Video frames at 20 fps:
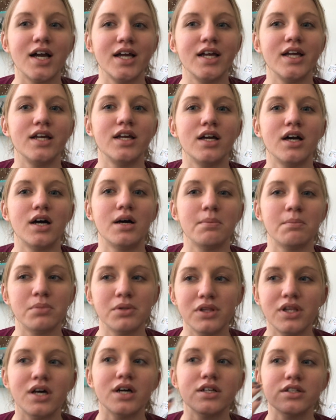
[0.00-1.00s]
I
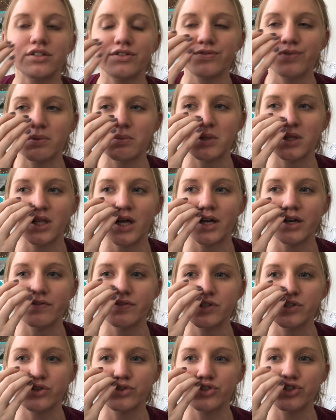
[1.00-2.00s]
unplugged from a lot
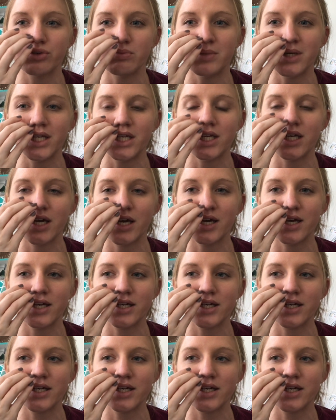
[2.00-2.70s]
of social media